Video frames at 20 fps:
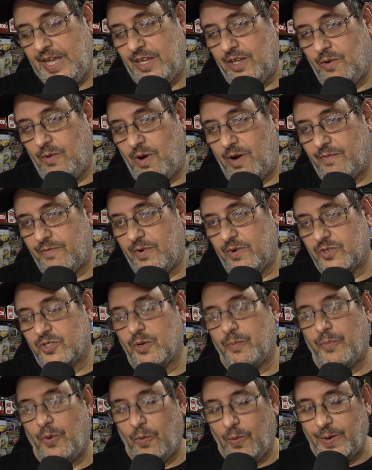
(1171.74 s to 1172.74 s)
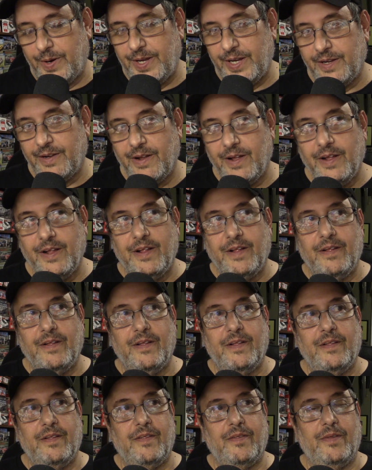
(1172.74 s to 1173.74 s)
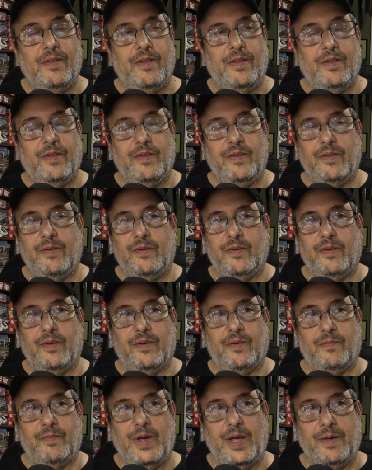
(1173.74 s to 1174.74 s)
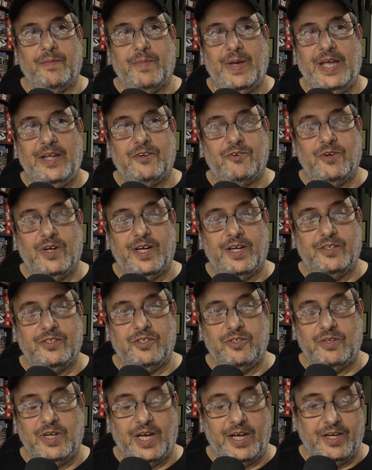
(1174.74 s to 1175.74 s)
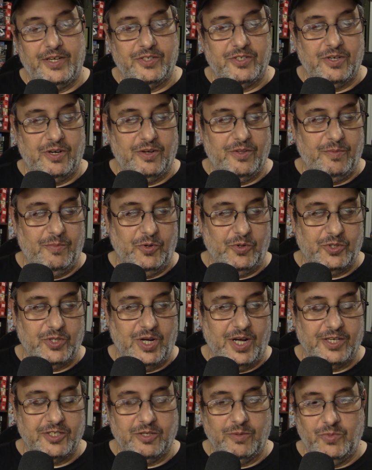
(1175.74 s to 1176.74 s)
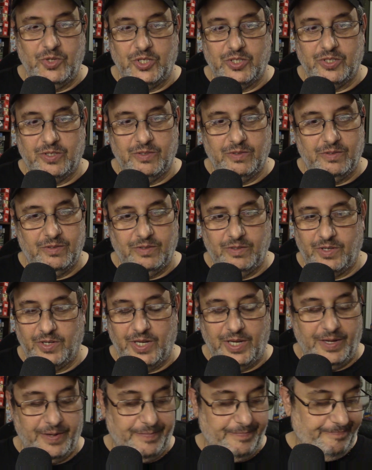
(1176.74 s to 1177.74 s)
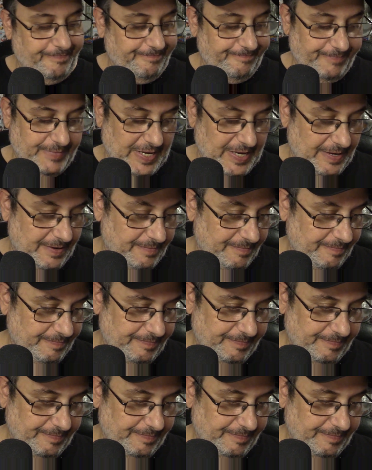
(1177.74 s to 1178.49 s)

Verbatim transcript: you all for supporting my Patreons. You guys are the most awesomest again, and